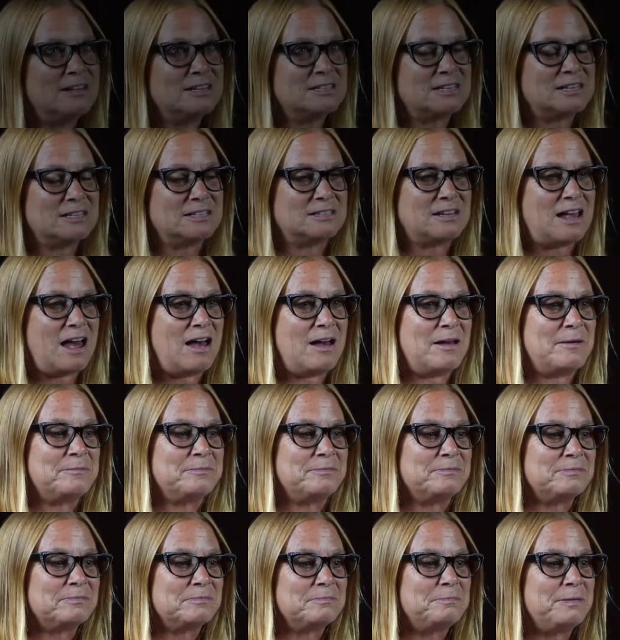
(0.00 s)
is
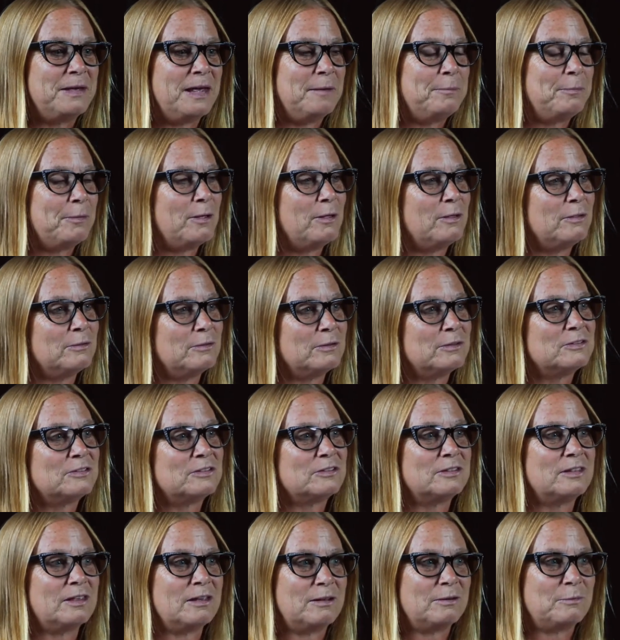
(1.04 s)

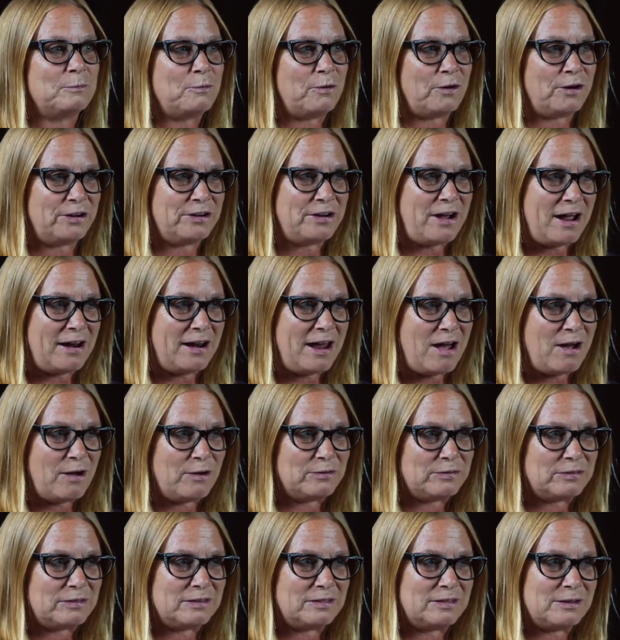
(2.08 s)
the word got
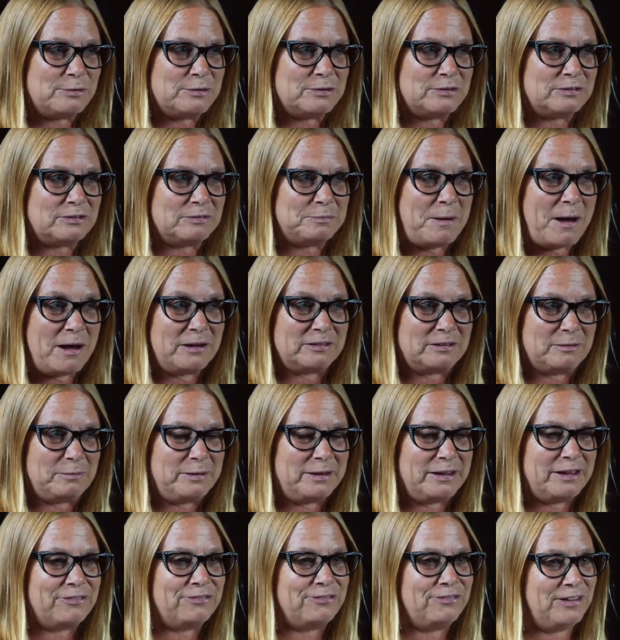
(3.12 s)
out that there was
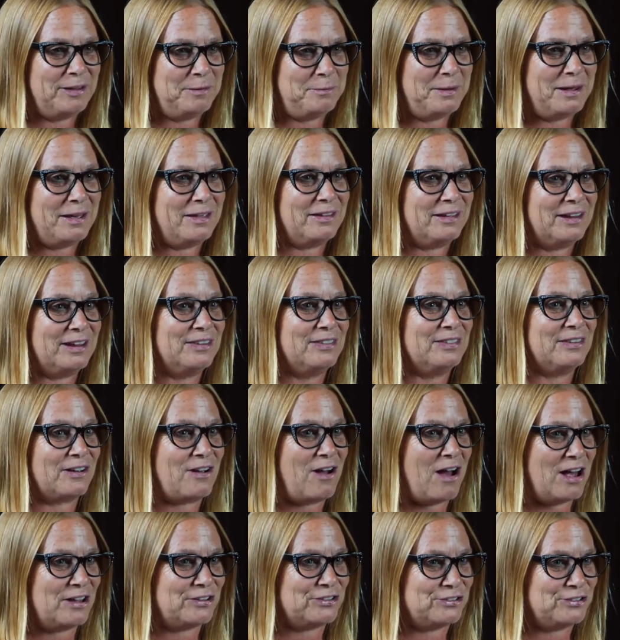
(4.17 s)
possibly a female in the
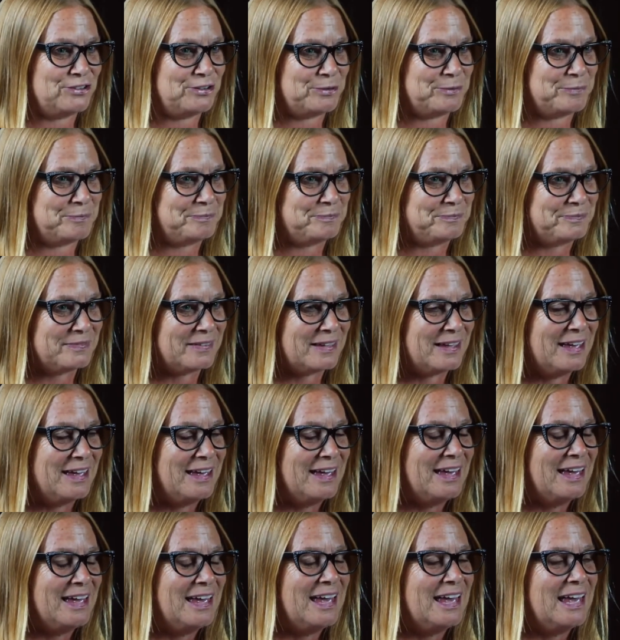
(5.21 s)
costume.
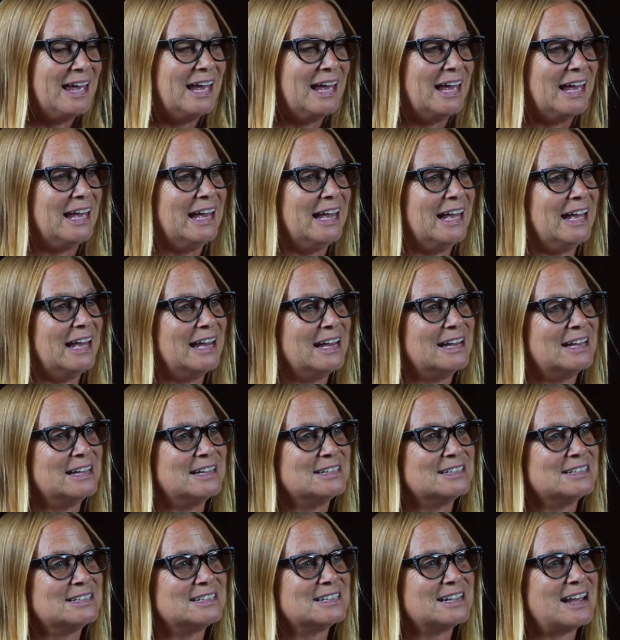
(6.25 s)

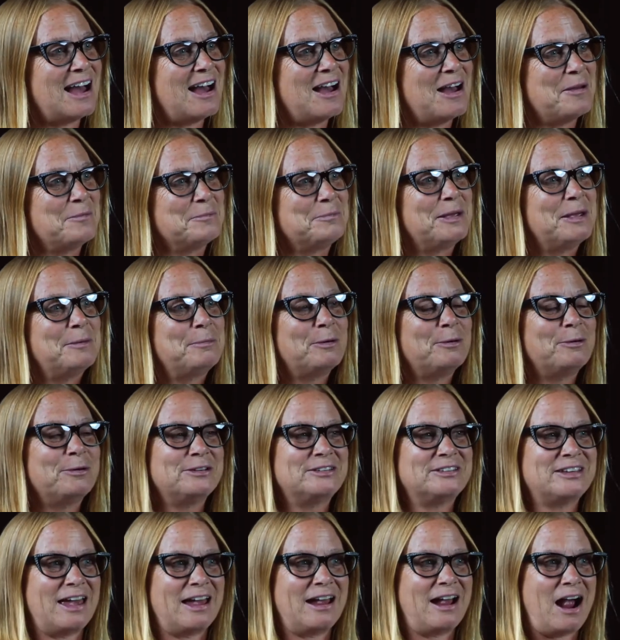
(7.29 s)
And people
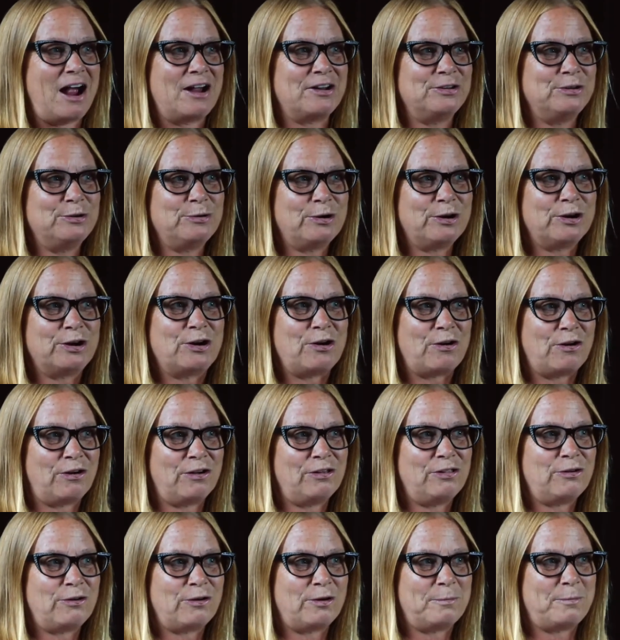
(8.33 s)
would say, are you a
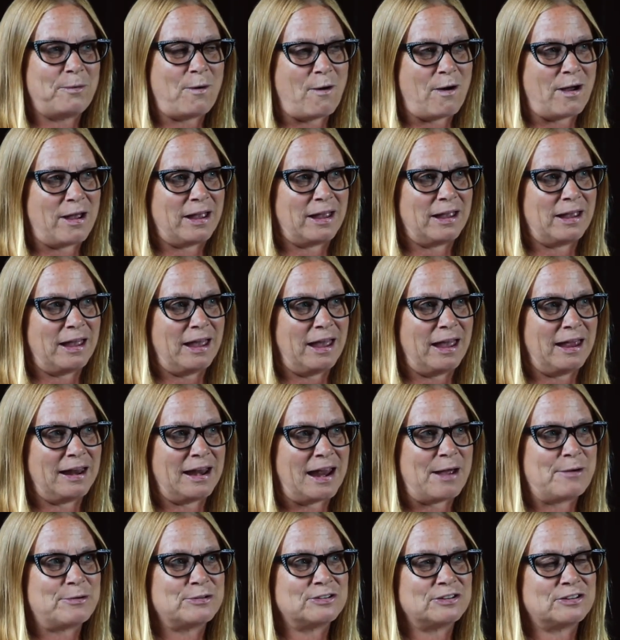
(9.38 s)
girl or a boy? And
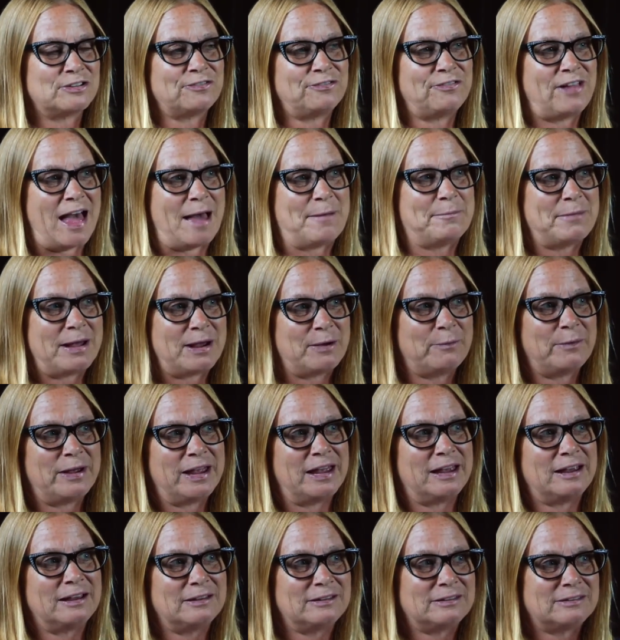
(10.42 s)
I would just flap my
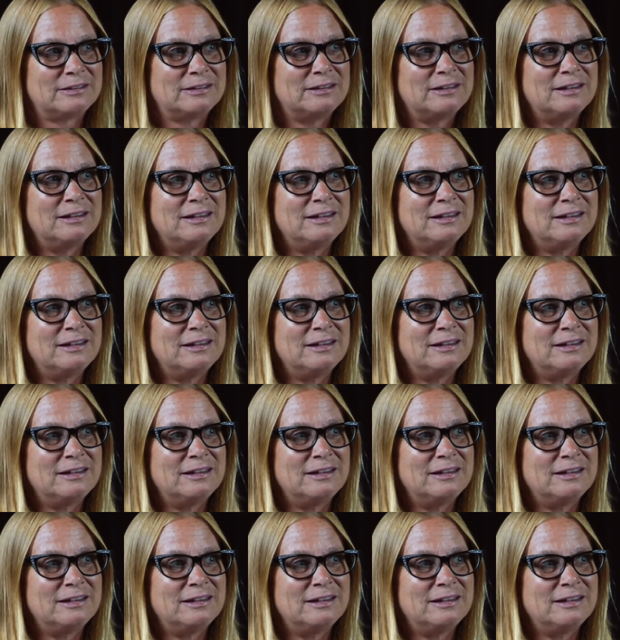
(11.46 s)
wings